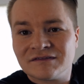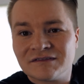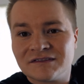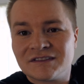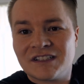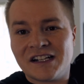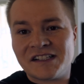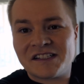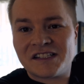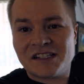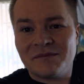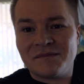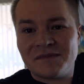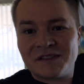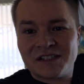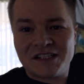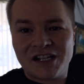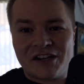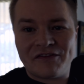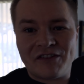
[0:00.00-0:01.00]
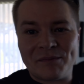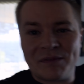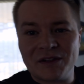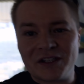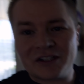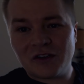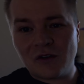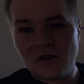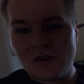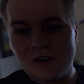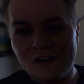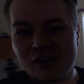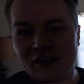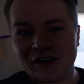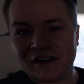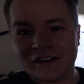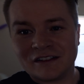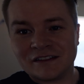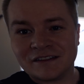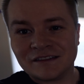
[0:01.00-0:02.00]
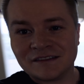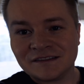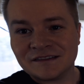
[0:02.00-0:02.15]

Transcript: Got some stuff up in the corner.